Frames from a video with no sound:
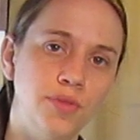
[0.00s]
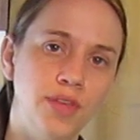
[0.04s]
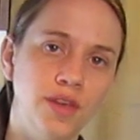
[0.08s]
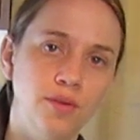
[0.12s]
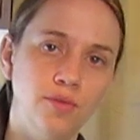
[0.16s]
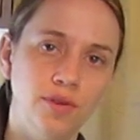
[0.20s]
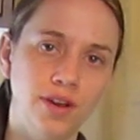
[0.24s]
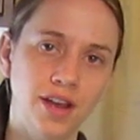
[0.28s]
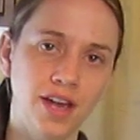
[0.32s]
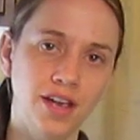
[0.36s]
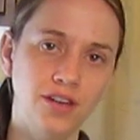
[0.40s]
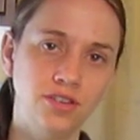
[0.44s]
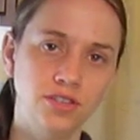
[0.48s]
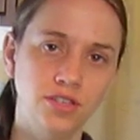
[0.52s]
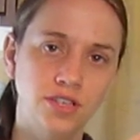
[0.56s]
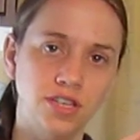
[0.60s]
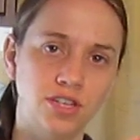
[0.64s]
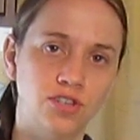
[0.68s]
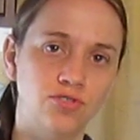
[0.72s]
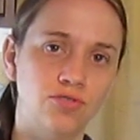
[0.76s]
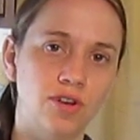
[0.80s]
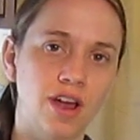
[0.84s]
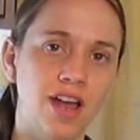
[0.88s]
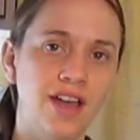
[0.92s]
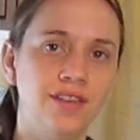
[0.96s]
they would actually
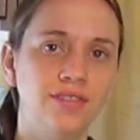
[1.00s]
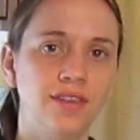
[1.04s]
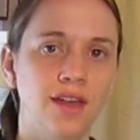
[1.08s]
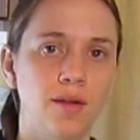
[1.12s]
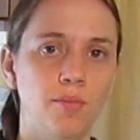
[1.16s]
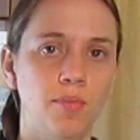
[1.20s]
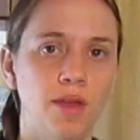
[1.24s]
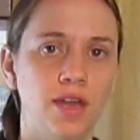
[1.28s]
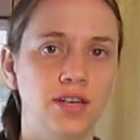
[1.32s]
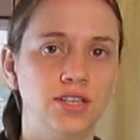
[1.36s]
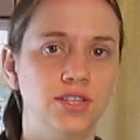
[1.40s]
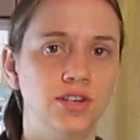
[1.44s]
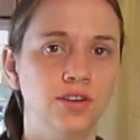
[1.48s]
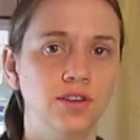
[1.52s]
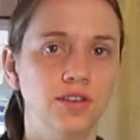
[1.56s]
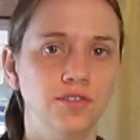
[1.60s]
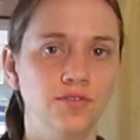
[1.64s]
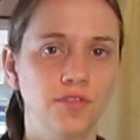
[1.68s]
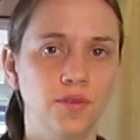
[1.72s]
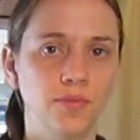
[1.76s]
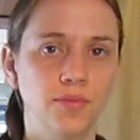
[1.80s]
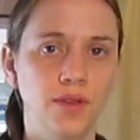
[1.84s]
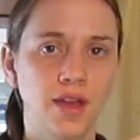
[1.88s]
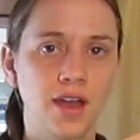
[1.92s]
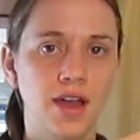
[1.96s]
drag that bacteria
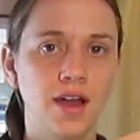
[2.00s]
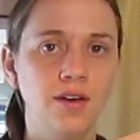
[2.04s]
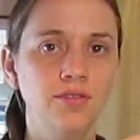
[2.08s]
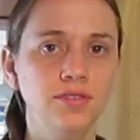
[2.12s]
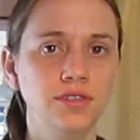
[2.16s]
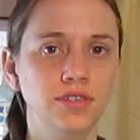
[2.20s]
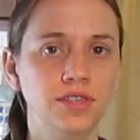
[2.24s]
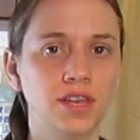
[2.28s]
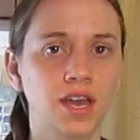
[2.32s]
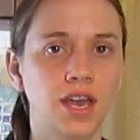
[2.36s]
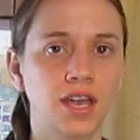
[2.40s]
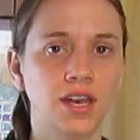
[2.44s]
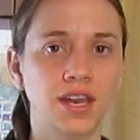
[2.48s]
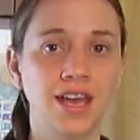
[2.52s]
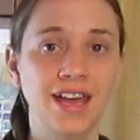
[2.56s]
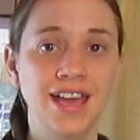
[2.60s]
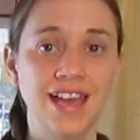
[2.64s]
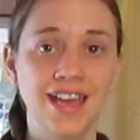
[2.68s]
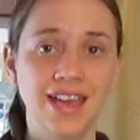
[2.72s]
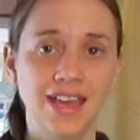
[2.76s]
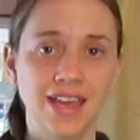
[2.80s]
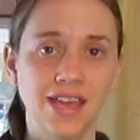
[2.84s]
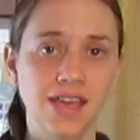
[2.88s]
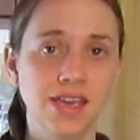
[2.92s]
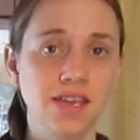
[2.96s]
from the outside
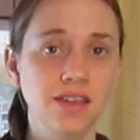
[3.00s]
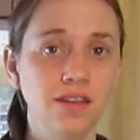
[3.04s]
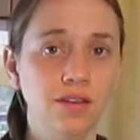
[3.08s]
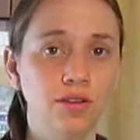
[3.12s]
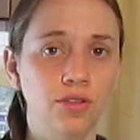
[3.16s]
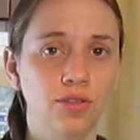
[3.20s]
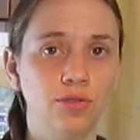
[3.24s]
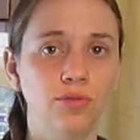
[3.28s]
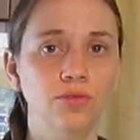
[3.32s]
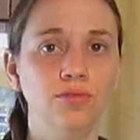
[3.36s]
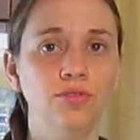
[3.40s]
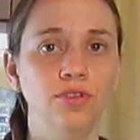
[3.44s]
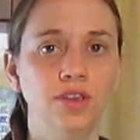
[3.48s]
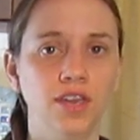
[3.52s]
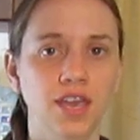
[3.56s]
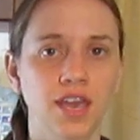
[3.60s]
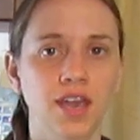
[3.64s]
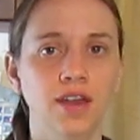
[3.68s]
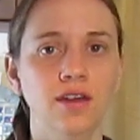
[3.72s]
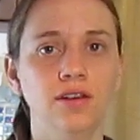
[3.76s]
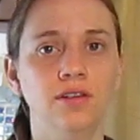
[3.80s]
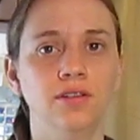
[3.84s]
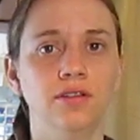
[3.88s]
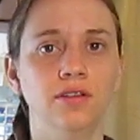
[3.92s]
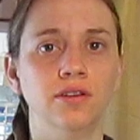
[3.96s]
in through the
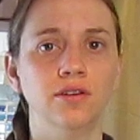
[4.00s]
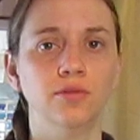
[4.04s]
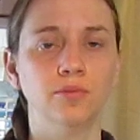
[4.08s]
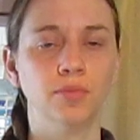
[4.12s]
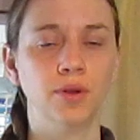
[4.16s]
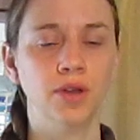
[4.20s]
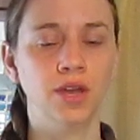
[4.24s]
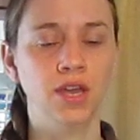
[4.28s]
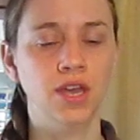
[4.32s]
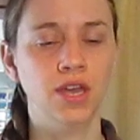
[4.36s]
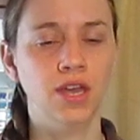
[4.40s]
cantaloupe.